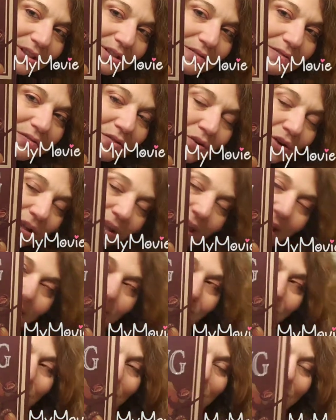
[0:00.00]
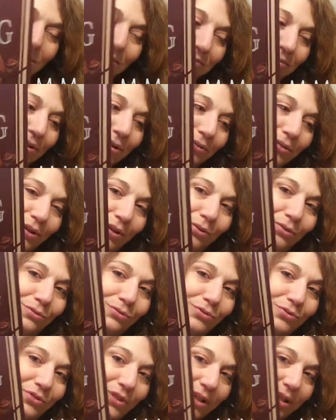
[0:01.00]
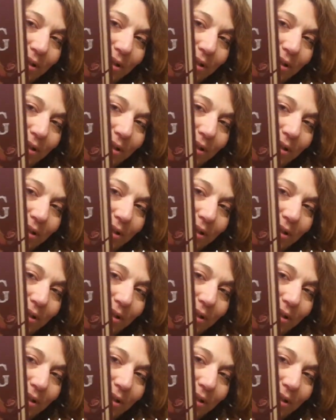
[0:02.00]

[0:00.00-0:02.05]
glitter fallout, so you know the old